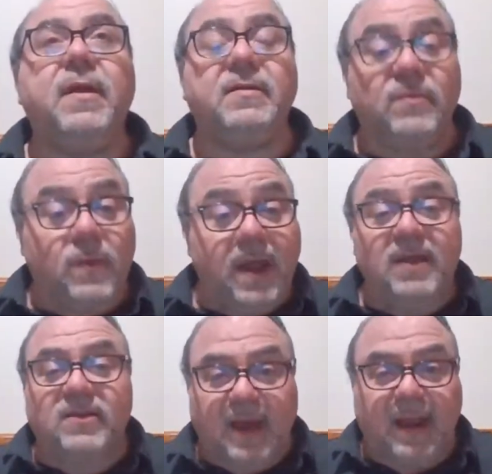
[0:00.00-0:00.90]
in the way
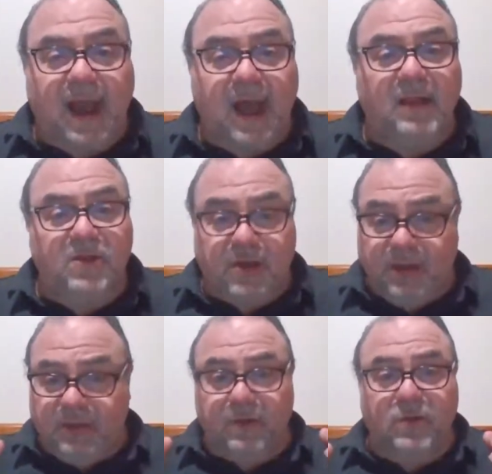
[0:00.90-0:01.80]
of
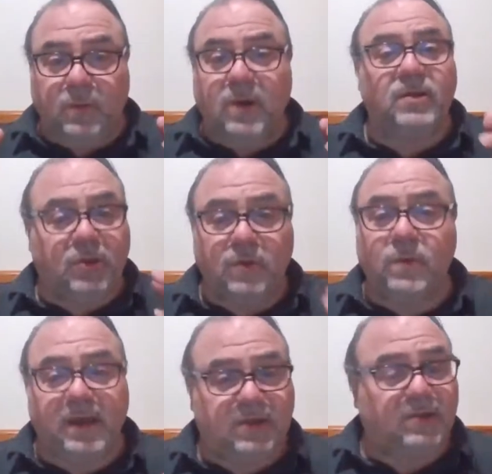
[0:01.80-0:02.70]
psychology, there's one of two
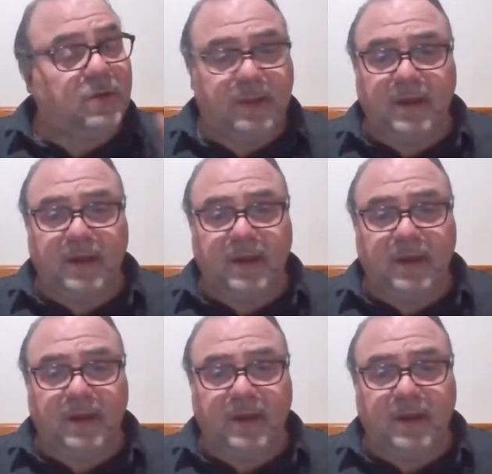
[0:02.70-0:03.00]
ways of doing